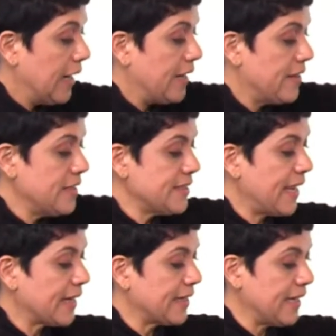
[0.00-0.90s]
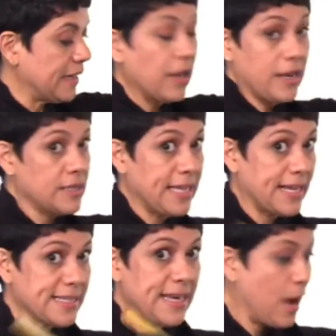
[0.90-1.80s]
and this technique, and it
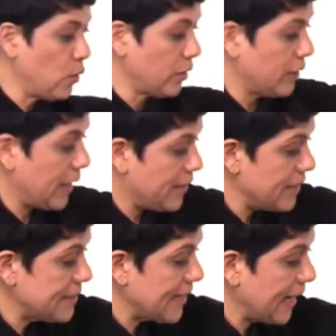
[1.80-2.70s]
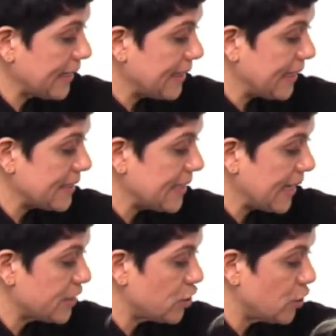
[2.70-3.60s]
takes an hour, and this technique
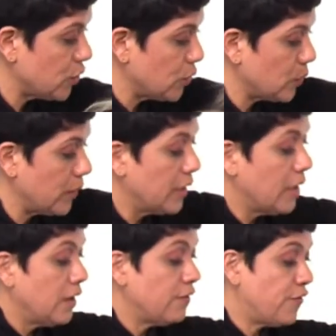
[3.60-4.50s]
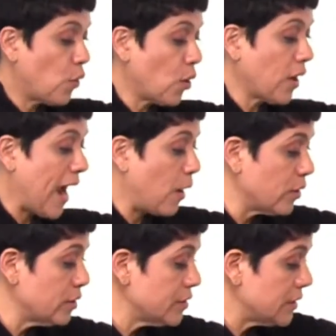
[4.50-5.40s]
takes you 4
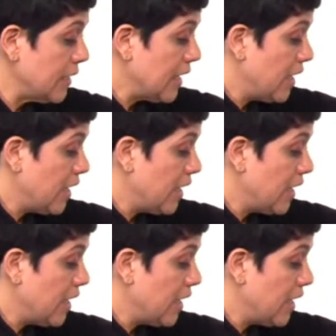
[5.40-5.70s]
hours,